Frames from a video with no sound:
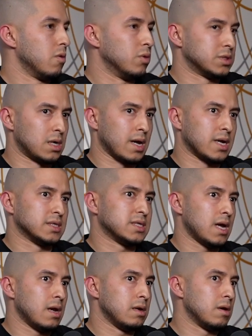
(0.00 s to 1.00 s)
was there like a
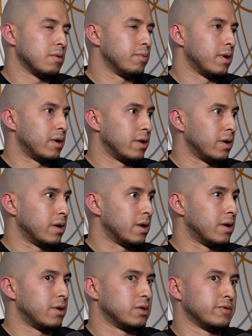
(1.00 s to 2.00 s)
10 year
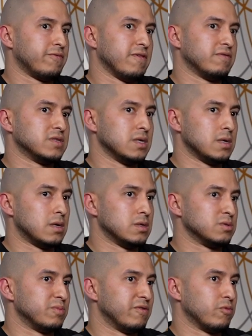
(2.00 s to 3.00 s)
period, 15
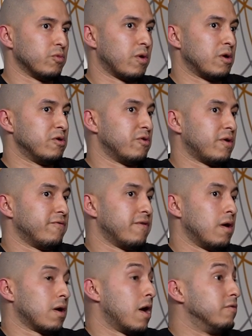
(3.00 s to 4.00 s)
years be, where you
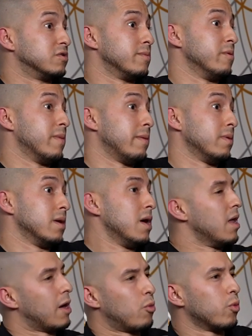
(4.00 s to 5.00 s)
felt comfortable maybe
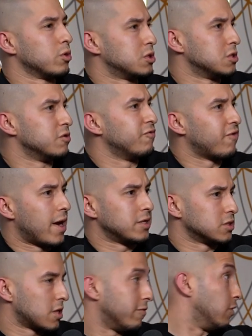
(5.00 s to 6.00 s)
like did you find
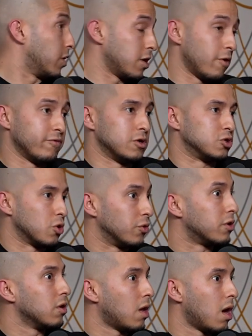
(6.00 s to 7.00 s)
yourself looking over your
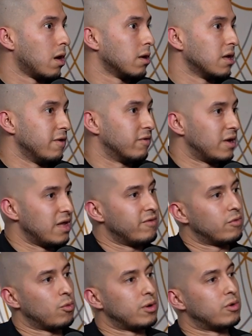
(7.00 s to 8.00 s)
shoulder a lot even
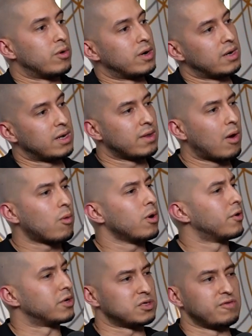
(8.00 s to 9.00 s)
even when you weren't in that world
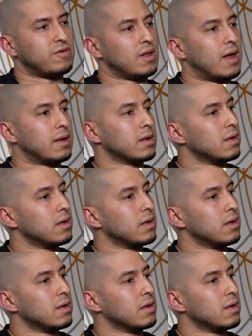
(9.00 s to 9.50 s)
or do you feel like